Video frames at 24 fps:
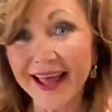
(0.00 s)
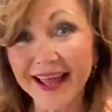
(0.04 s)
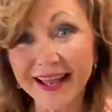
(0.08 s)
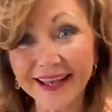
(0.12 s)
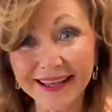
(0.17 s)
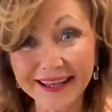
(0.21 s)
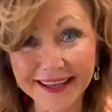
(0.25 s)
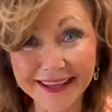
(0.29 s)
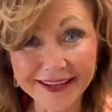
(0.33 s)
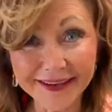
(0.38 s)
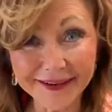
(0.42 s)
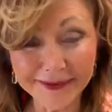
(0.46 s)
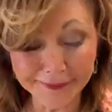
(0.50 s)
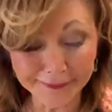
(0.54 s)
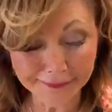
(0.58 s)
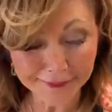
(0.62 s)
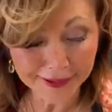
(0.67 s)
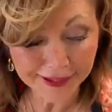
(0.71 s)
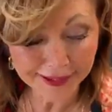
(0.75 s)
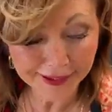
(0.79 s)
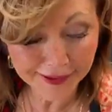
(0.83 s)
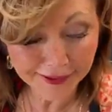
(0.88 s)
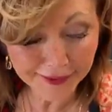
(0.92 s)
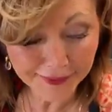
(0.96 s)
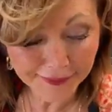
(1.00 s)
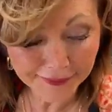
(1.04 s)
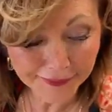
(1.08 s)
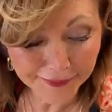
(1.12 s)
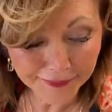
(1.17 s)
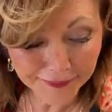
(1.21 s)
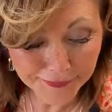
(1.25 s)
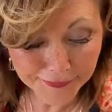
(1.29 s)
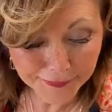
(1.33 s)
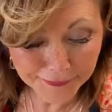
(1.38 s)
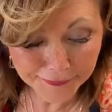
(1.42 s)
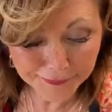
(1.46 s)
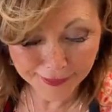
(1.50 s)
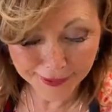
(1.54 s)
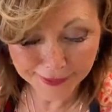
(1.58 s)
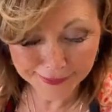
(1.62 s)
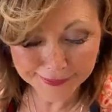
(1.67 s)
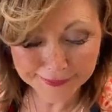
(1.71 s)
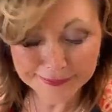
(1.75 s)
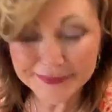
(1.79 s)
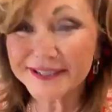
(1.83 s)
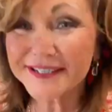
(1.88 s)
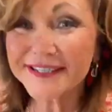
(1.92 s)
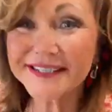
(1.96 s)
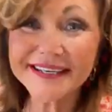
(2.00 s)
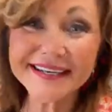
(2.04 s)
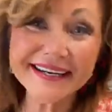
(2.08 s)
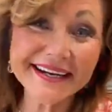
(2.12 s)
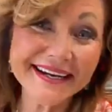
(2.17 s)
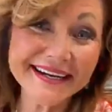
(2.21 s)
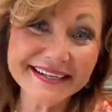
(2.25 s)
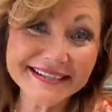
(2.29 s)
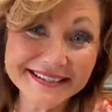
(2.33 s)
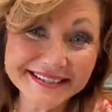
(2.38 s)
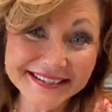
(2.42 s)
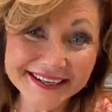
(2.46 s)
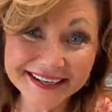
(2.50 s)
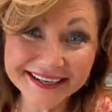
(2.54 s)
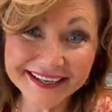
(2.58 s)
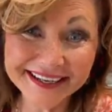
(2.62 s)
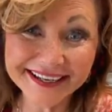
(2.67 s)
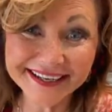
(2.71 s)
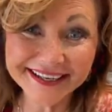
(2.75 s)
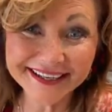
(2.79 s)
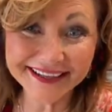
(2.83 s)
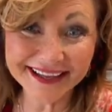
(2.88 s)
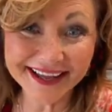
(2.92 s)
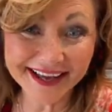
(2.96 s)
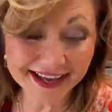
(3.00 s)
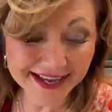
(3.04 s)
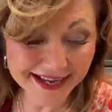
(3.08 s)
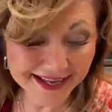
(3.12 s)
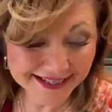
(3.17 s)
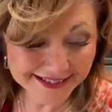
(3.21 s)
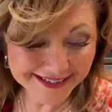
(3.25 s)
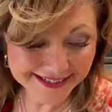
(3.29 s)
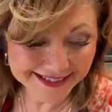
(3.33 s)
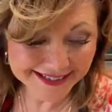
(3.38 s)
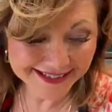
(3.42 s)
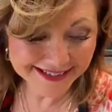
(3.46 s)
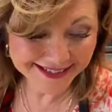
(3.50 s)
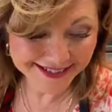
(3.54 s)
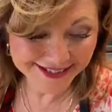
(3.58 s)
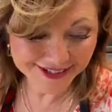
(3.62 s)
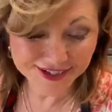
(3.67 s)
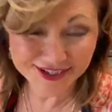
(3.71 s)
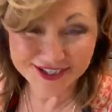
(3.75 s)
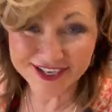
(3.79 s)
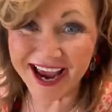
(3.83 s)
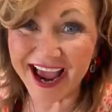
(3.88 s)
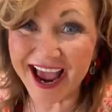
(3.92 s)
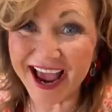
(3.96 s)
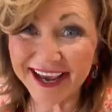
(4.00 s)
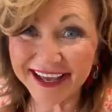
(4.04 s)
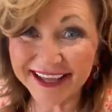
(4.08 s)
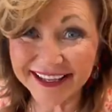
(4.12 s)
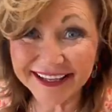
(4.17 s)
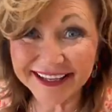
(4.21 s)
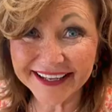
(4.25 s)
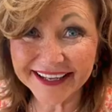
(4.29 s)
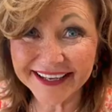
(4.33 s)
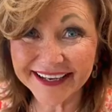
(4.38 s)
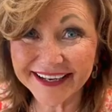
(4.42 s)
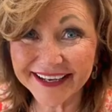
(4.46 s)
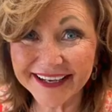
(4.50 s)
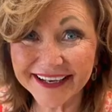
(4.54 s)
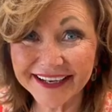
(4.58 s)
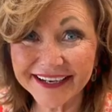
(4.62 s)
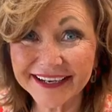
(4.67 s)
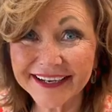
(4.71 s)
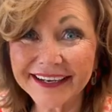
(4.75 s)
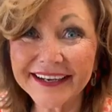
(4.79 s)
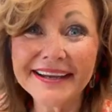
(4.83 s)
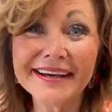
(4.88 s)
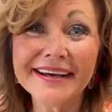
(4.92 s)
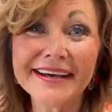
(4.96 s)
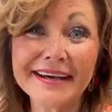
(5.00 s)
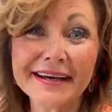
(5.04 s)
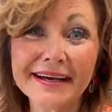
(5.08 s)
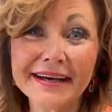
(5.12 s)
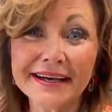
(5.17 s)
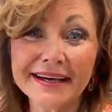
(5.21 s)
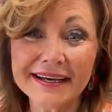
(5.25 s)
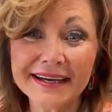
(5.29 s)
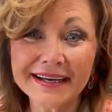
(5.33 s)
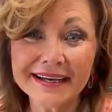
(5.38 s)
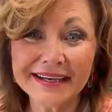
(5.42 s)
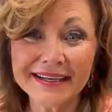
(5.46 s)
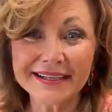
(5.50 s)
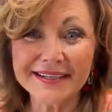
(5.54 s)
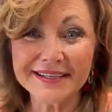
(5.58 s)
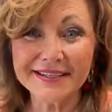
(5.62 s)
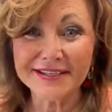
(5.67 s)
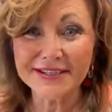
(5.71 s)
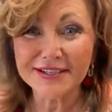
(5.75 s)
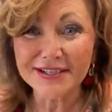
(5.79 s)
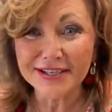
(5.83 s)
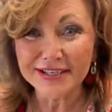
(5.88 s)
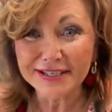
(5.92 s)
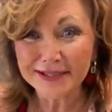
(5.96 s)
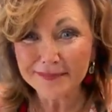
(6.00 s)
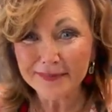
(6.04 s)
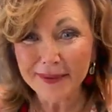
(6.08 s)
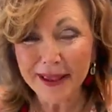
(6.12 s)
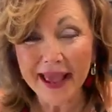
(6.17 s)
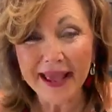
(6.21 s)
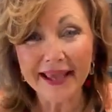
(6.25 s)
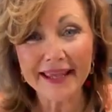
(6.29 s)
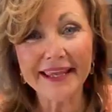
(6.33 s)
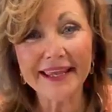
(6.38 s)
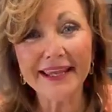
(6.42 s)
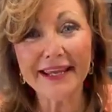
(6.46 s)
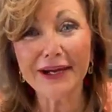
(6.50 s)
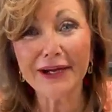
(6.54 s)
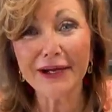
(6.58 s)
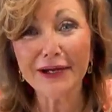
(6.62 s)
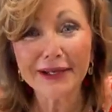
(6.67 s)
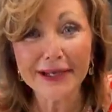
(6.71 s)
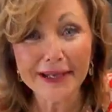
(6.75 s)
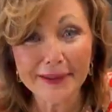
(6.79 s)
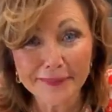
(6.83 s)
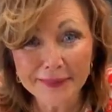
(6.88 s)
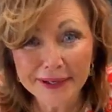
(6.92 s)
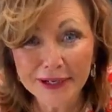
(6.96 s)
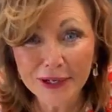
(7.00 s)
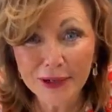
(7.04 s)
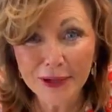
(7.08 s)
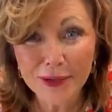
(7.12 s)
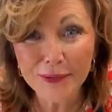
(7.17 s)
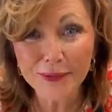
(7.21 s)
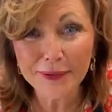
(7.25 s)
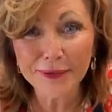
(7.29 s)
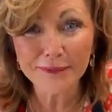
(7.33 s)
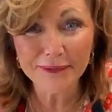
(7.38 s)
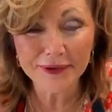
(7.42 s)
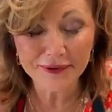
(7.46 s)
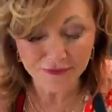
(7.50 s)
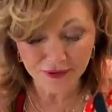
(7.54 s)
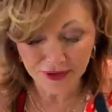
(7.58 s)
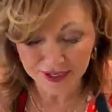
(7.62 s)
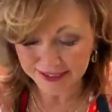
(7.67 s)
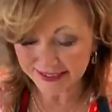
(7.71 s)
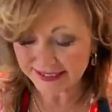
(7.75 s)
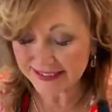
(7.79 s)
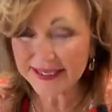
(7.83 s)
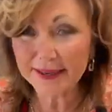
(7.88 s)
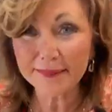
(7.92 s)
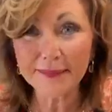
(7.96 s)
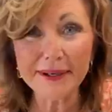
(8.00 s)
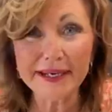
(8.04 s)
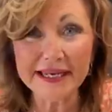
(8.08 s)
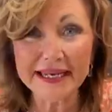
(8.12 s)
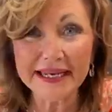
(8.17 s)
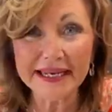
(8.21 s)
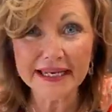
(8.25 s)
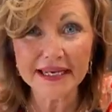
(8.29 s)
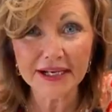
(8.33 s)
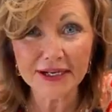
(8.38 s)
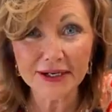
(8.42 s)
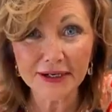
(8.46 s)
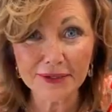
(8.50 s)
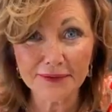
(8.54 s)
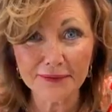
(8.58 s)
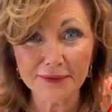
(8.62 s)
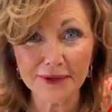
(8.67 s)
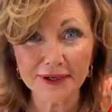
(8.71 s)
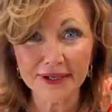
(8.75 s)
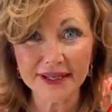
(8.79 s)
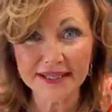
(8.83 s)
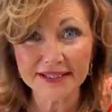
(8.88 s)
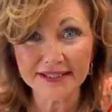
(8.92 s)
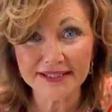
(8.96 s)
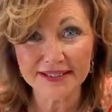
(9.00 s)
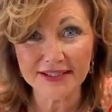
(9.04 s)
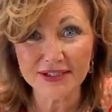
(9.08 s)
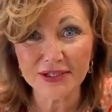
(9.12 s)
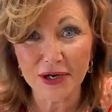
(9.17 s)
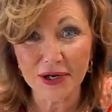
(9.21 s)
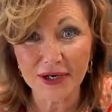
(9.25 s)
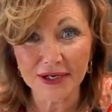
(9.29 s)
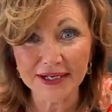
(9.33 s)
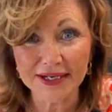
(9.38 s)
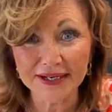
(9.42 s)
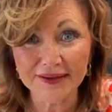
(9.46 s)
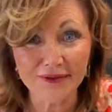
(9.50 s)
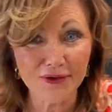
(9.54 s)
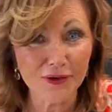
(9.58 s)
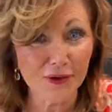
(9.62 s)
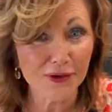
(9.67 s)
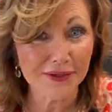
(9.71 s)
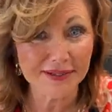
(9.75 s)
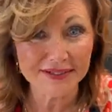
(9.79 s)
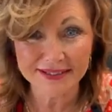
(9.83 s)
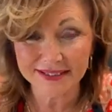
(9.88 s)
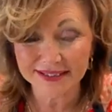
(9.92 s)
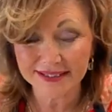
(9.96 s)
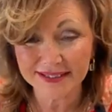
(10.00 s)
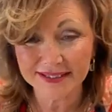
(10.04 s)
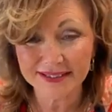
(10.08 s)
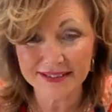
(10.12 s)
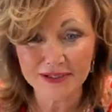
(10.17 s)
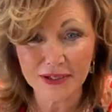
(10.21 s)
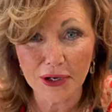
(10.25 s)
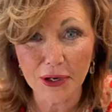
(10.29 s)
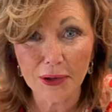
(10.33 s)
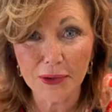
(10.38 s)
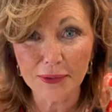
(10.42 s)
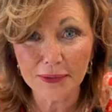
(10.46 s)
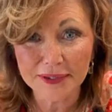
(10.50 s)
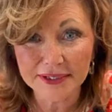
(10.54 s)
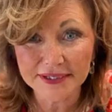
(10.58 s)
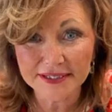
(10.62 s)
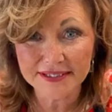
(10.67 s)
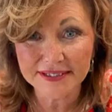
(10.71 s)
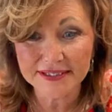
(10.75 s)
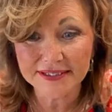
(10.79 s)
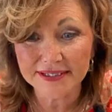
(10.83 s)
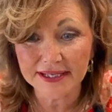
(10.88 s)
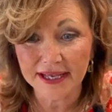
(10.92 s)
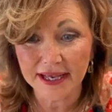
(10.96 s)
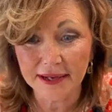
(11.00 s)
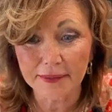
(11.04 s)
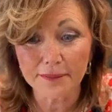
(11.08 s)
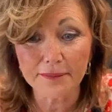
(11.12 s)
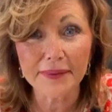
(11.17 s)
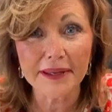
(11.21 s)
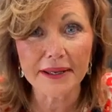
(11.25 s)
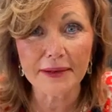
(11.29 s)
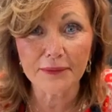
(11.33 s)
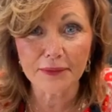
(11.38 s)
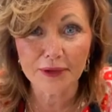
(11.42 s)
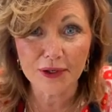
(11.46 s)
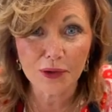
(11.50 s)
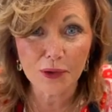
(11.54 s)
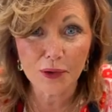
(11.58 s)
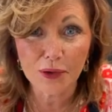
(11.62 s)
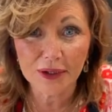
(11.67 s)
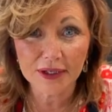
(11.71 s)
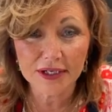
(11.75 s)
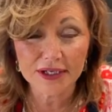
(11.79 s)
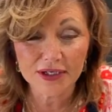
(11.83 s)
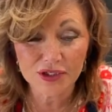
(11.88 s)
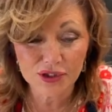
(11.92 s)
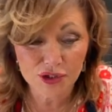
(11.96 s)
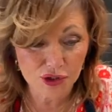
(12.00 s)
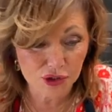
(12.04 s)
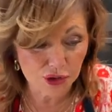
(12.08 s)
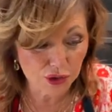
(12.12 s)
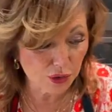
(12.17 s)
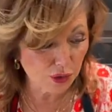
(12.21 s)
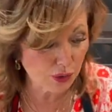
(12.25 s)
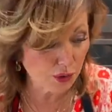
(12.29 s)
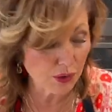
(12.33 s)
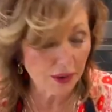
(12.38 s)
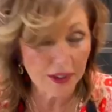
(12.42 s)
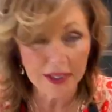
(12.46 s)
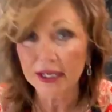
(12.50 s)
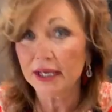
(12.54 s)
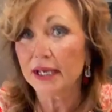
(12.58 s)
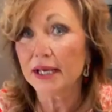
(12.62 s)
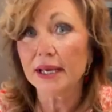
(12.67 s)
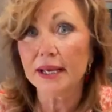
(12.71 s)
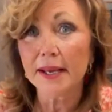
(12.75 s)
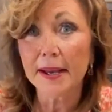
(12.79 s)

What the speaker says: Hello, hello. Welcome to today's cooking class. It's Jacqueline. Just back here. Let me know when we've got someone in here and we'll get started. Of course, this is always being recorded to